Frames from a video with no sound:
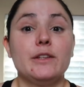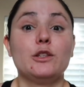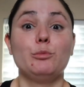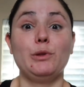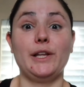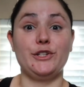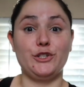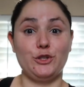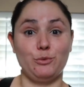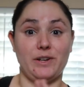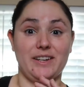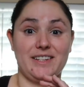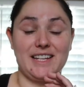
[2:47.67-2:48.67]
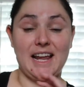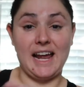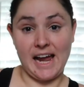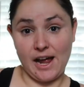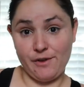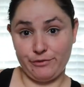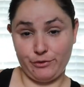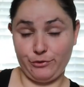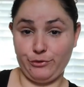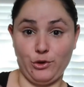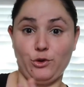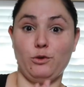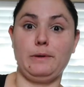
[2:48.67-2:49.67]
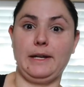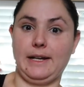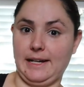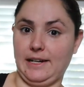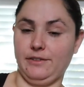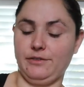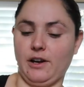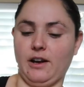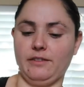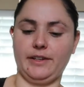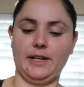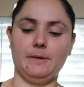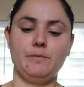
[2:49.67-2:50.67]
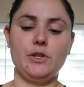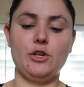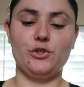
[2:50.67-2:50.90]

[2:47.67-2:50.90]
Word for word: the blender was half foam and half coffee.